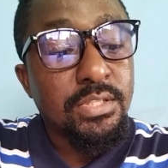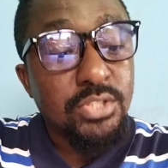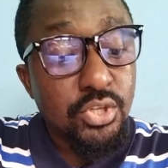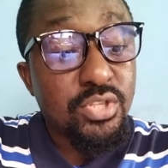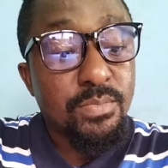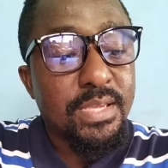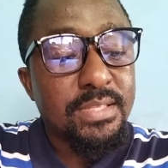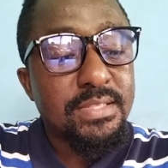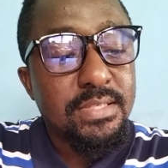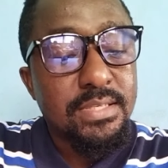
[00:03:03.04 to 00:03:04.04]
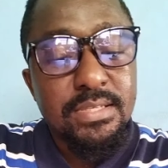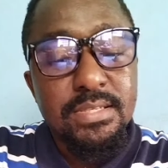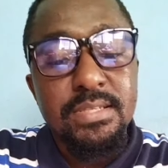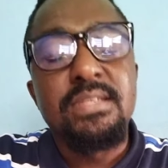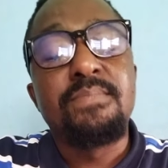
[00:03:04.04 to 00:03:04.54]
in judgment
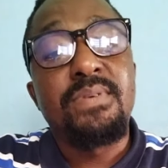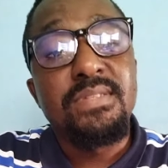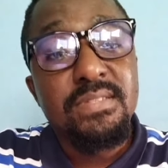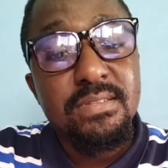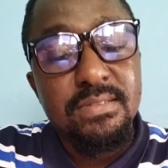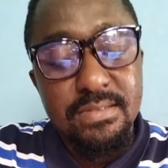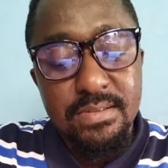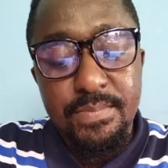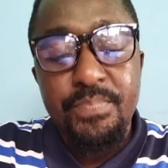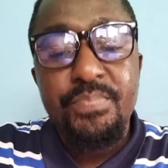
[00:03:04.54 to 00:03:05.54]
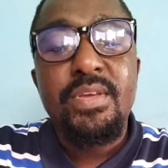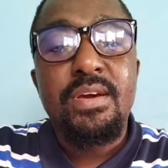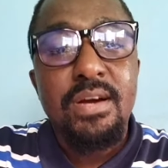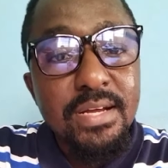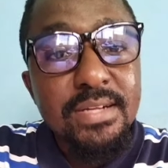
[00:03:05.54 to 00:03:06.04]
is a person's
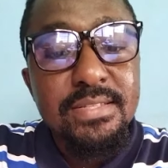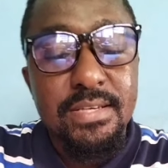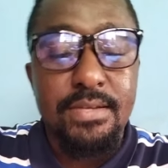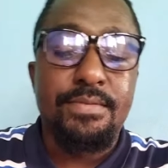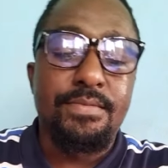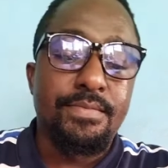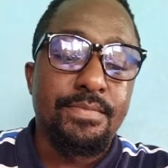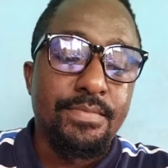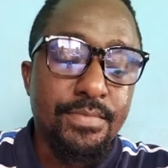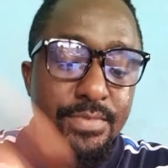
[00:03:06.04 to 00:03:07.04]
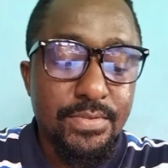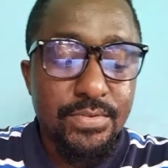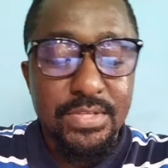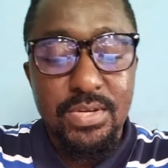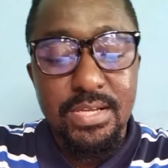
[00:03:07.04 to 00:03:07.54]
character.
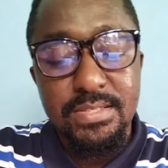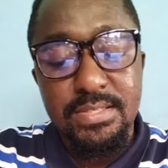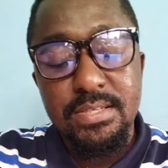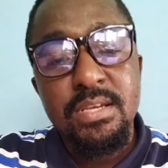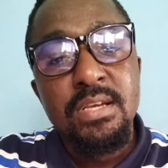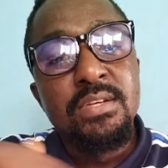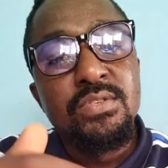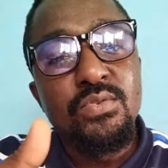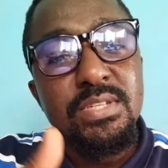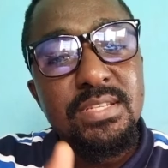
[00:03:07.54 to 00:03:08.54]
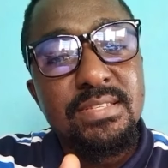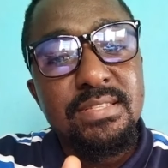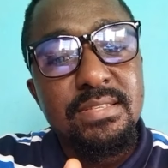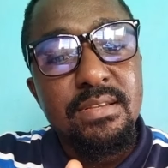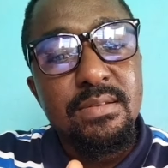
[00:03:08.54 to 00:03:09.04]
So as you can see, so
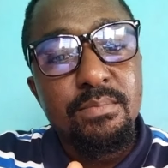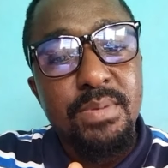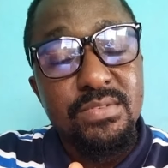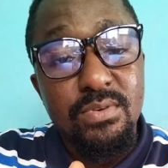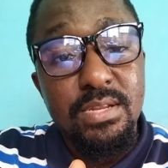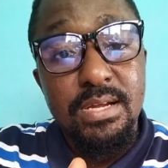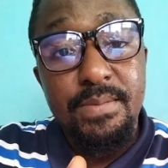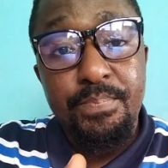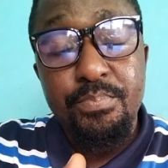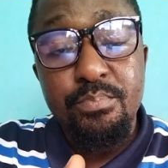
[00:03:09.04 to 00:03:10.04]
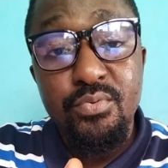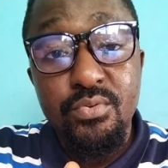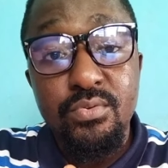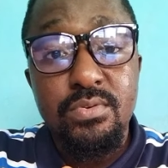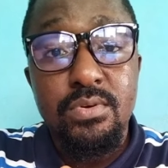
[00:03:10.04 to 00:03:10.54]
this particular
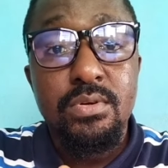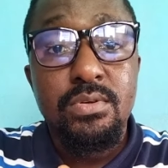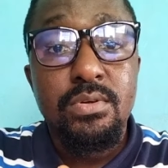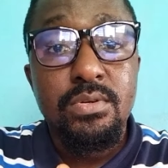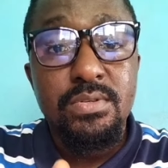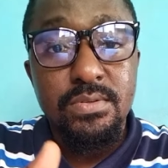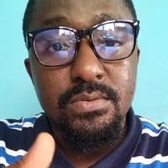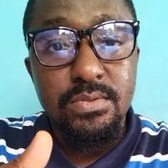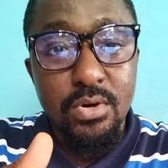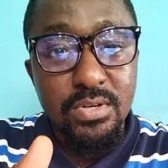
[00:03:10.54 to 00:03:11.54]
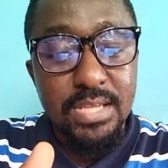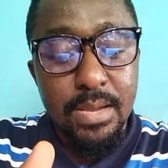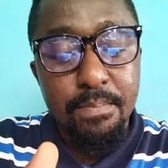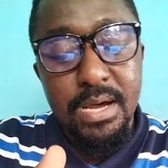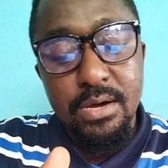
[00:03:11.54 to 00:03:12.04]
book talks
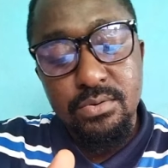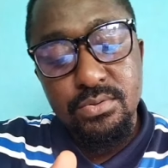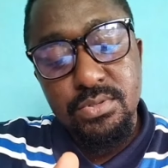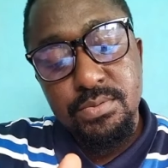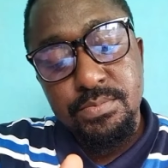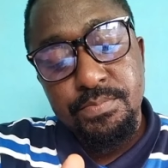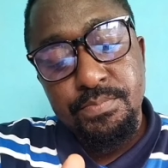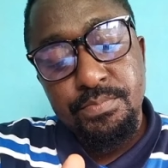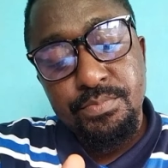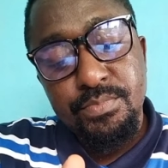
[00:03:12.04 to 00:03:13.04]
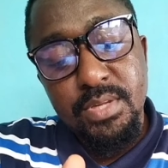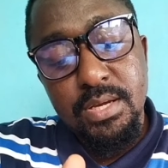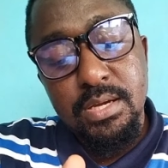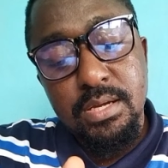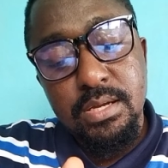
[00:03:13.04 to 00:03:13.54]
about
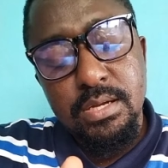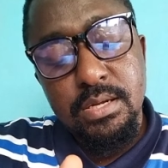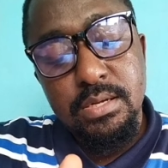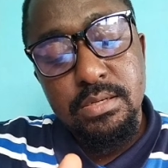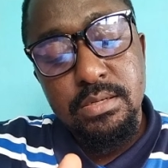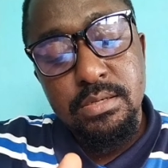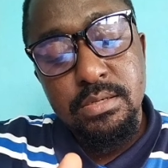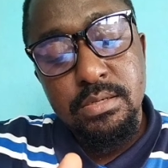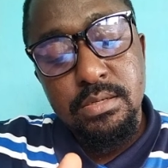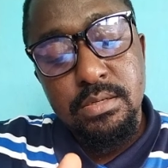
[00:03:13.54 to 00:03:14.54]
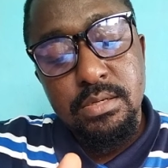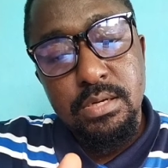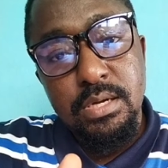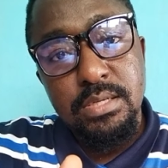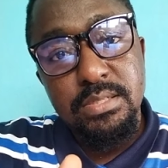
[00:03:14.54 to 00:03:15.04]
uh,
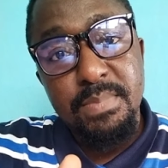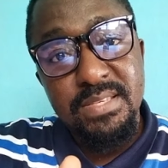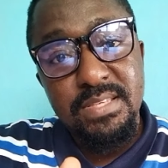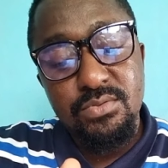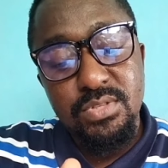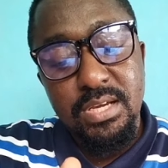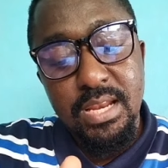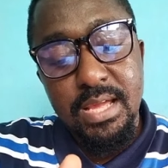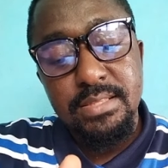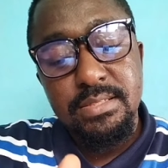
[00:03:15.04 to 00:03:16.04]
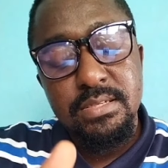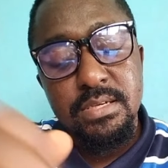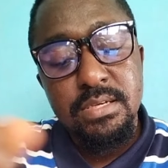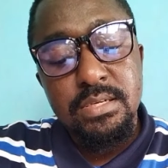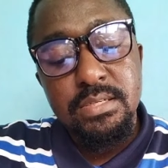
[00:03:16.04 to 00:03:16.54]
uh, the message to the client.
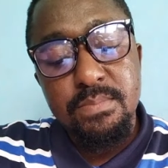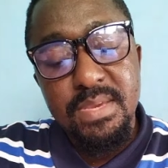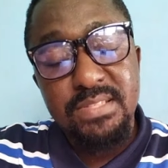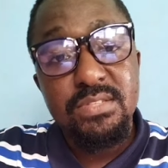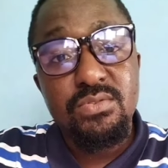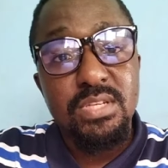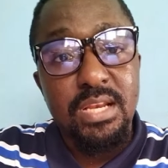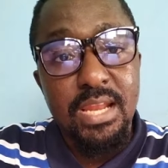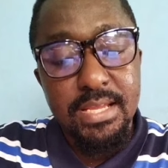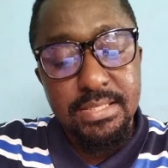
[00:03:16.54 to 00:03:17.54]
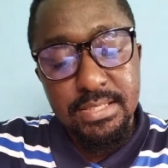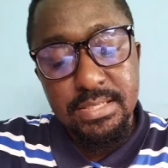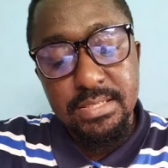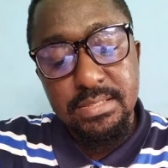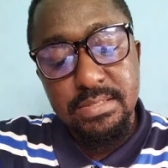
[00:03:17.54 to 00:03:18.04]
The message to the client
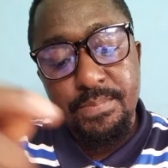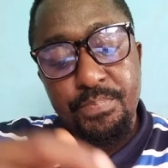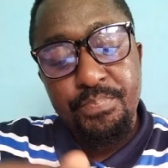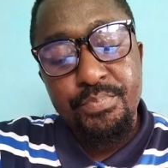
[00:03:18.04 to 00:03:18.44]
is,